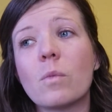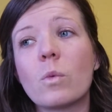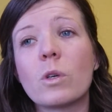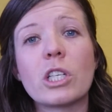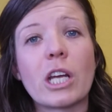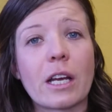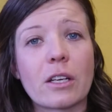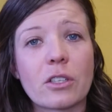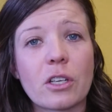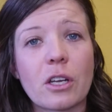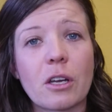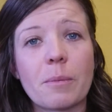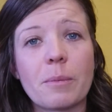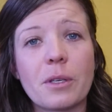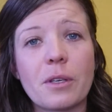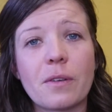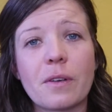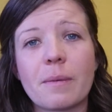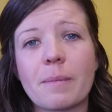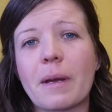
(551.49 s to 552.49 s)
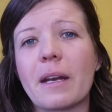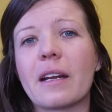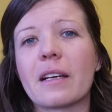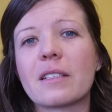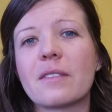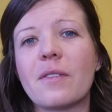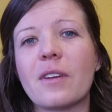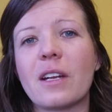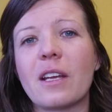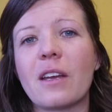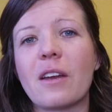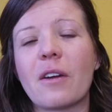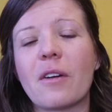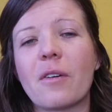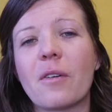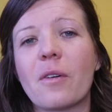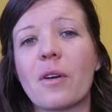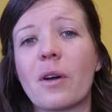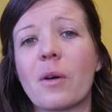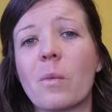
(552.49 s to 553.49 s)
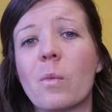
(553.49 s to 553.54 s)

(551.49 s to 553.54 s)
which actually I'll be doing my next video.